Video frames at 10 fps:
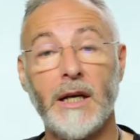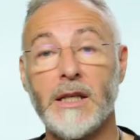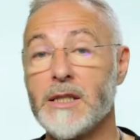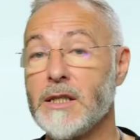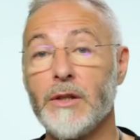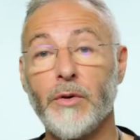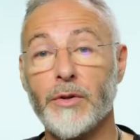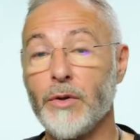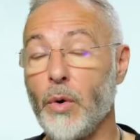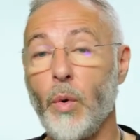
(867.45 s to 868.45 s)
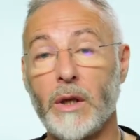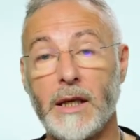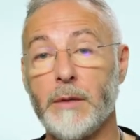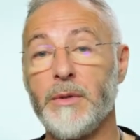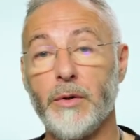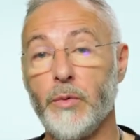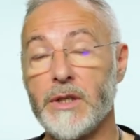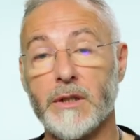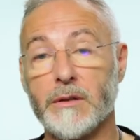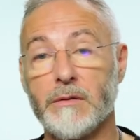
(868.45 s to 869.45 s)
and I still don't know what can be the
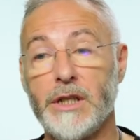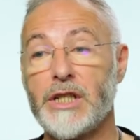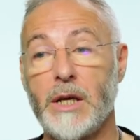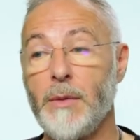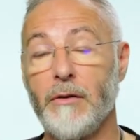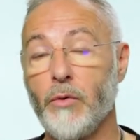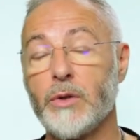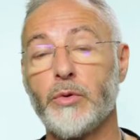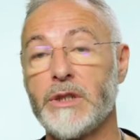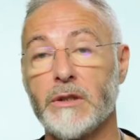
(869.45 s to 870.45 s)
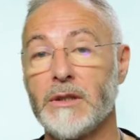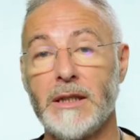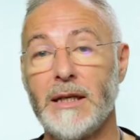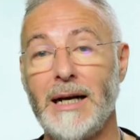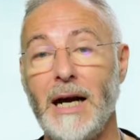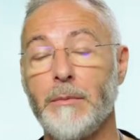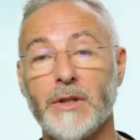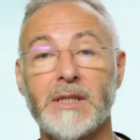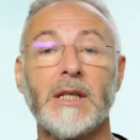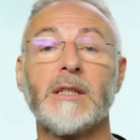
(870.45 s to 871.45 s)
reason. Each time I have one reason, I'm
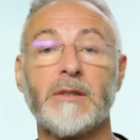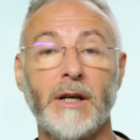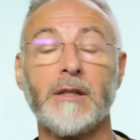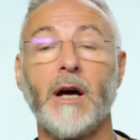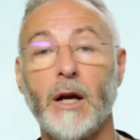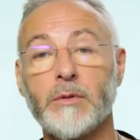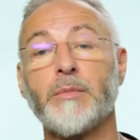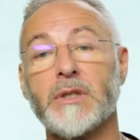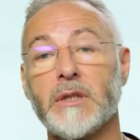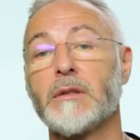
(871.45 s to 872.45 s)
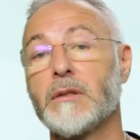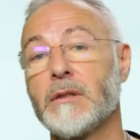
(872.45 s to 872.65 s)
not satisfied one hundred percent.